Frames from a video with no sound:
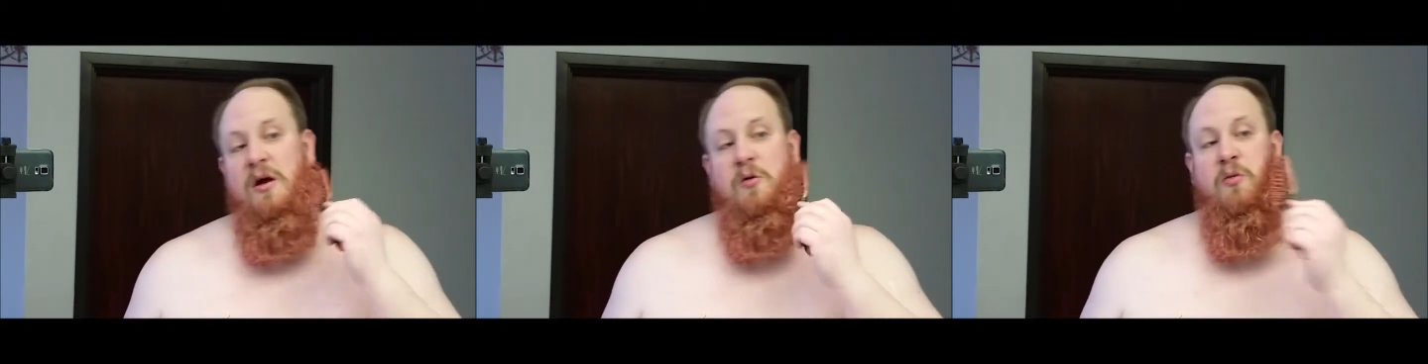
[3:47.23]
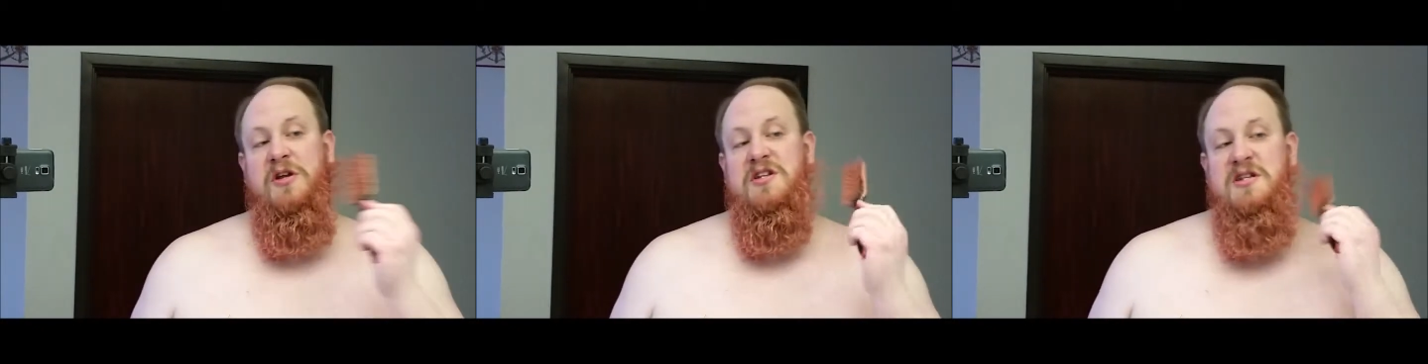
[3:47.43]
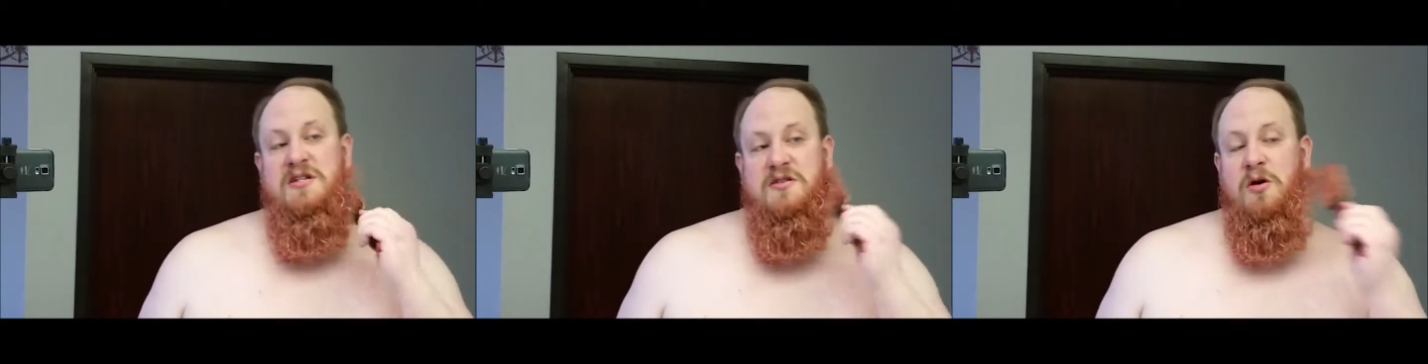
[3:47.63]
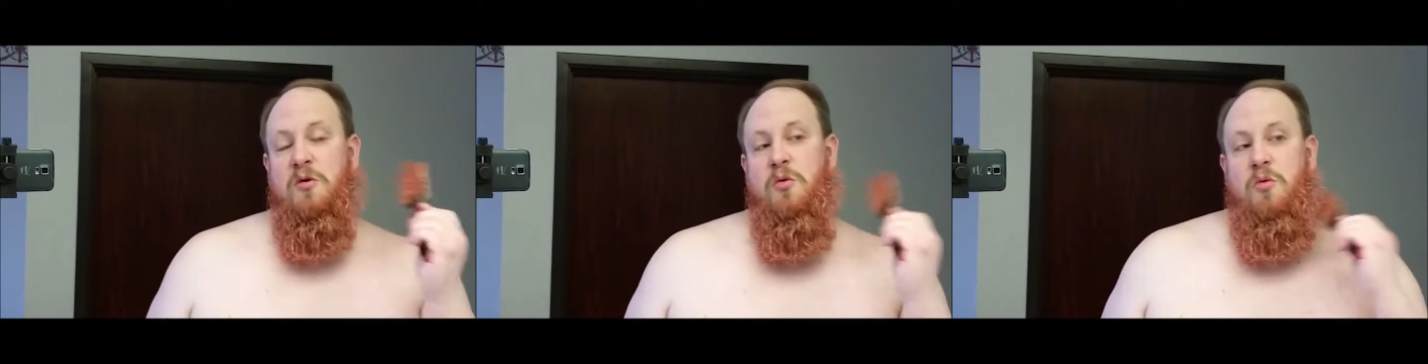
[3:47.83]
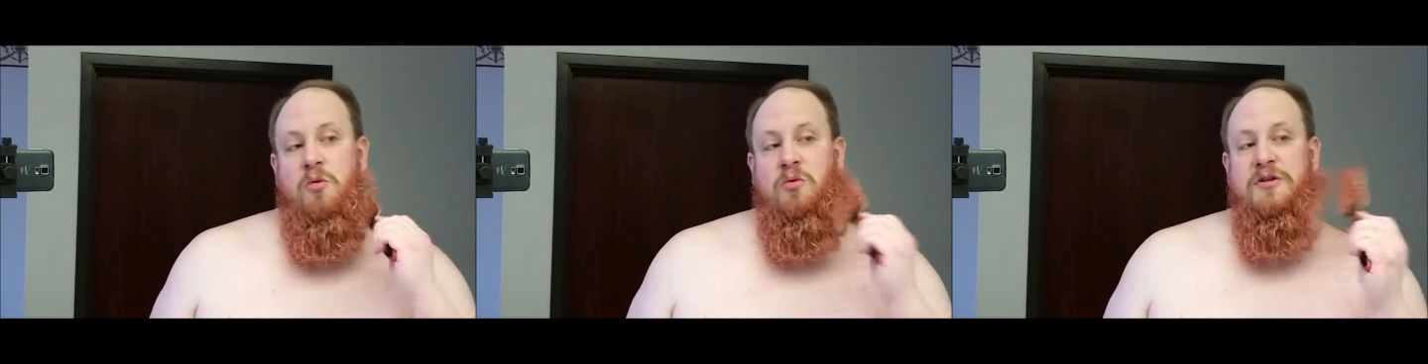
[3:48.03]
which is
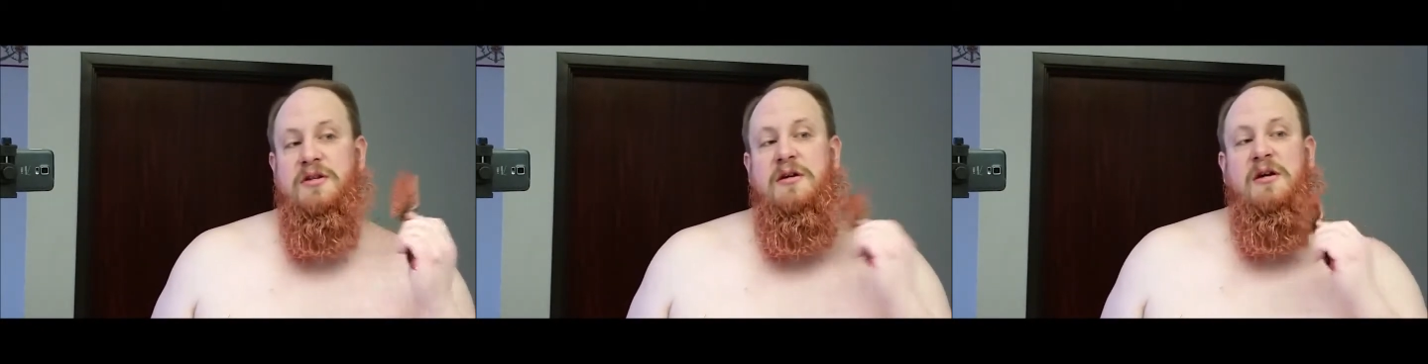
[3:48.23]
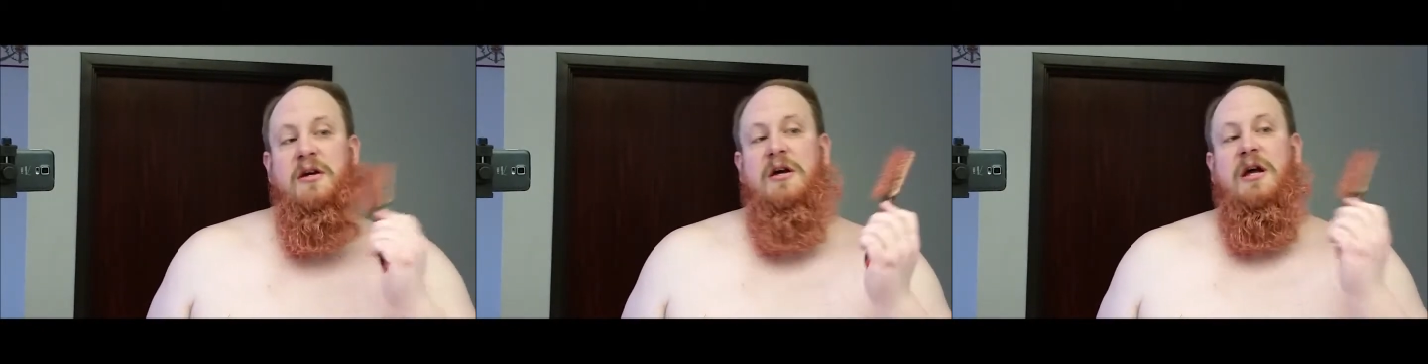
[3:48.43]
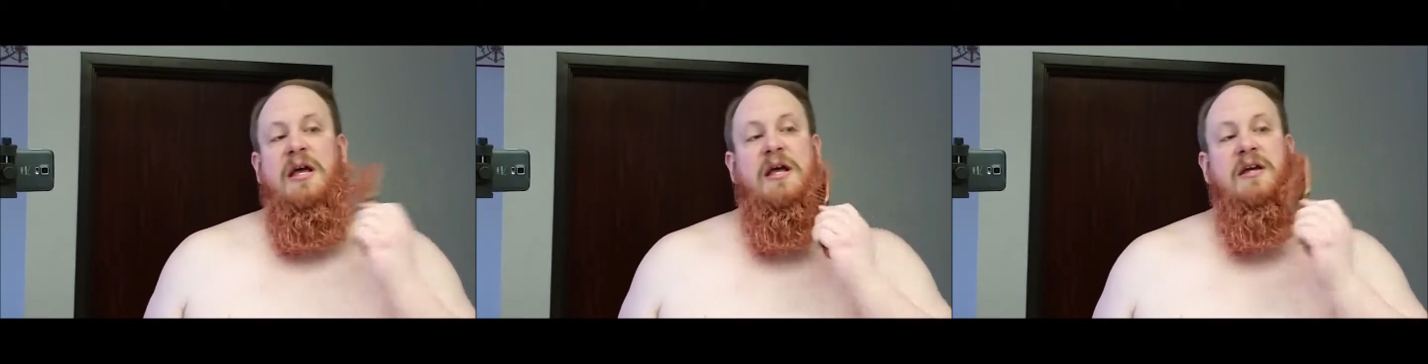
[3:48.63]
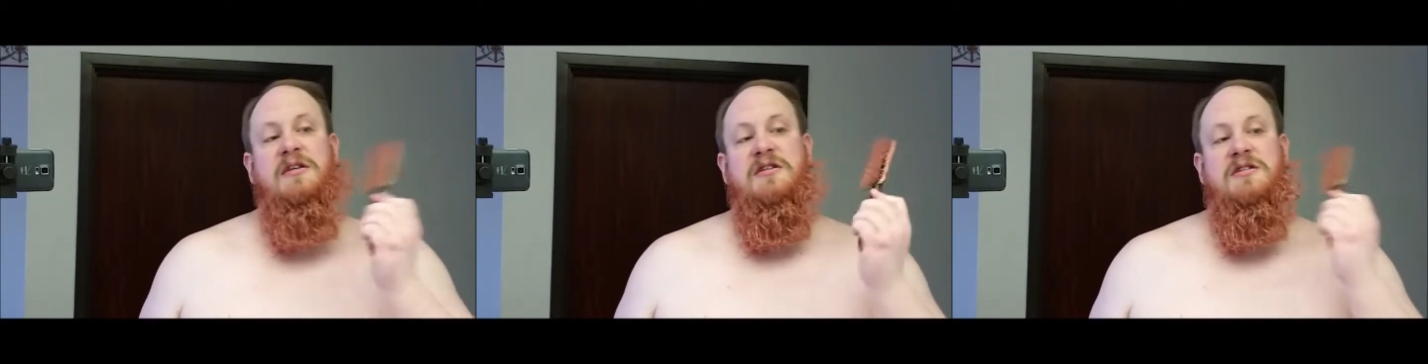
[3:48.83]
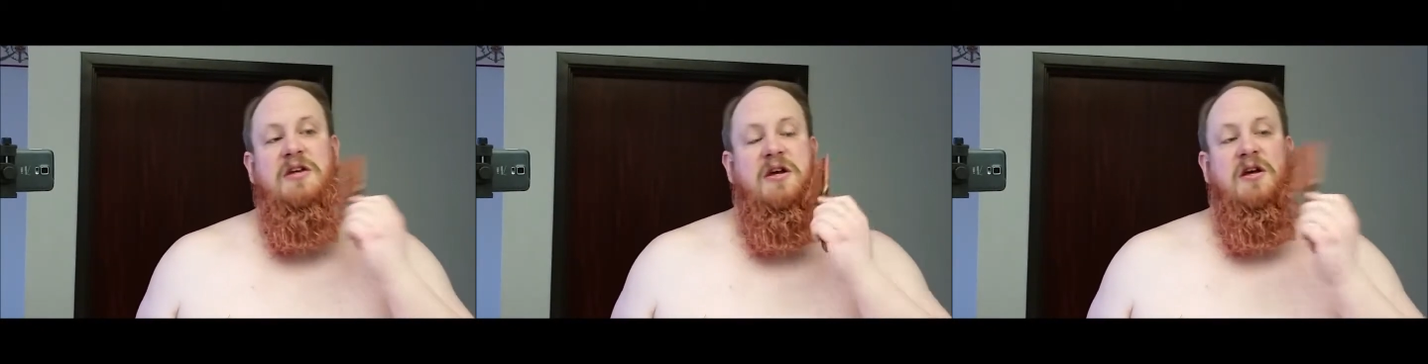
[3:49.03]
old,
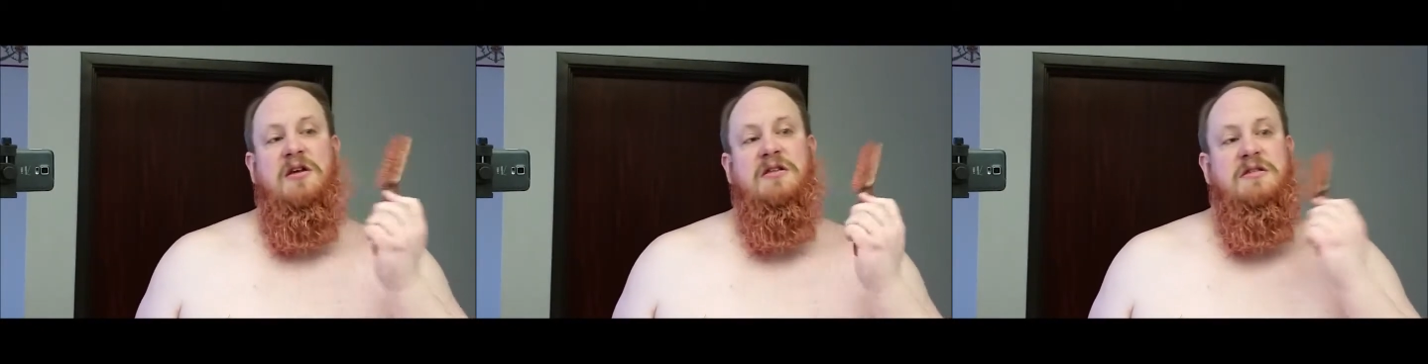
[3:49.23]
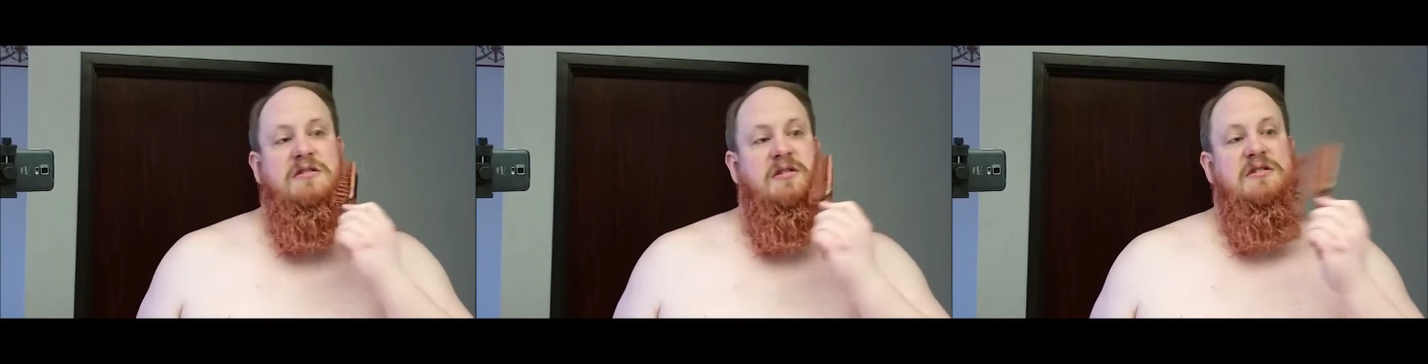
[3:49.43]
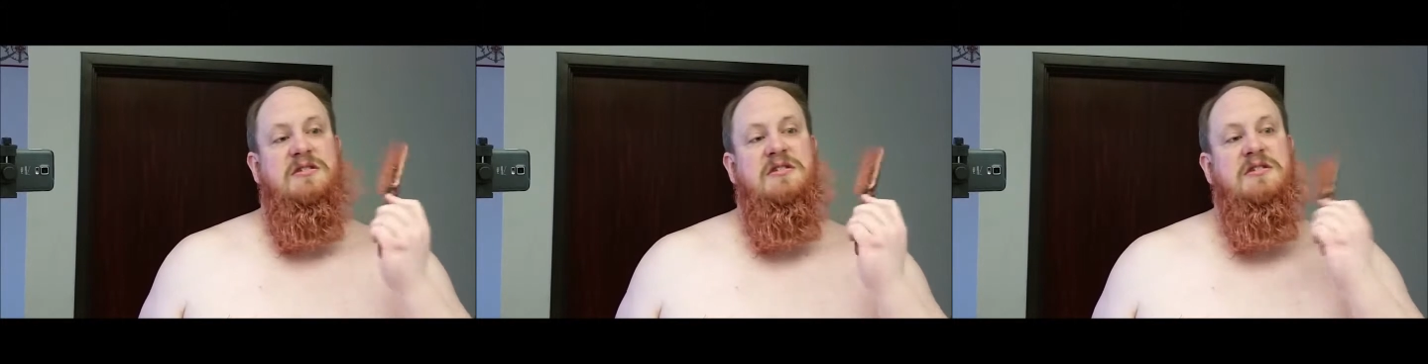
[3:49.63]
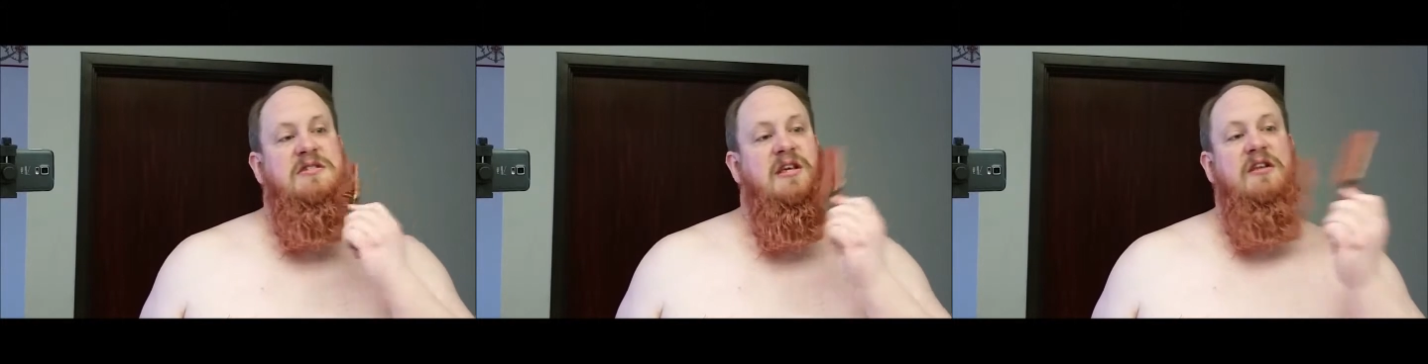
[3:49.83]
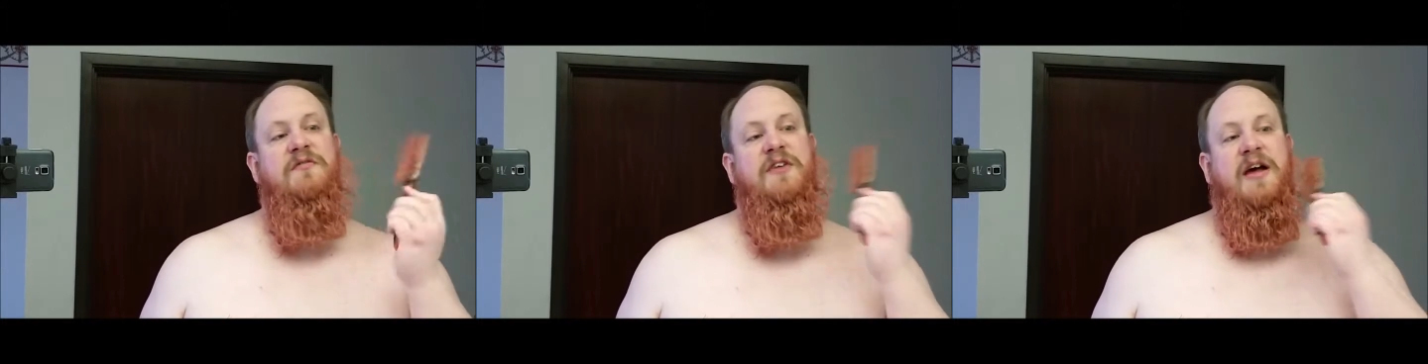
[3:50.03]
it turns
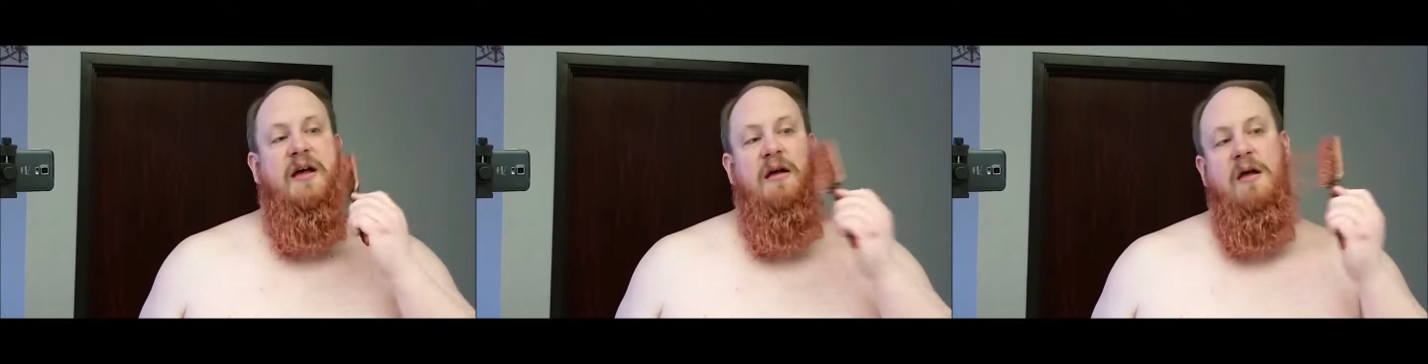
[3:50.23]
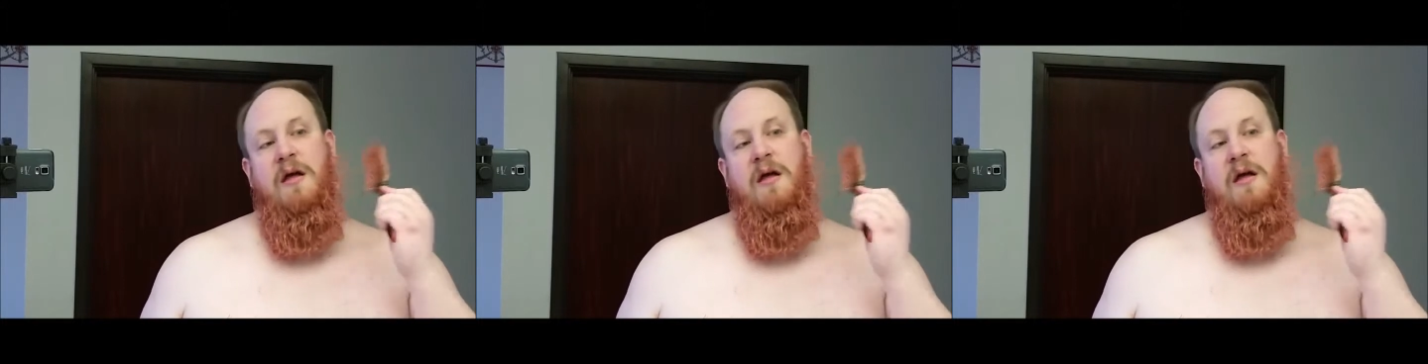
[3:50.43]
silver.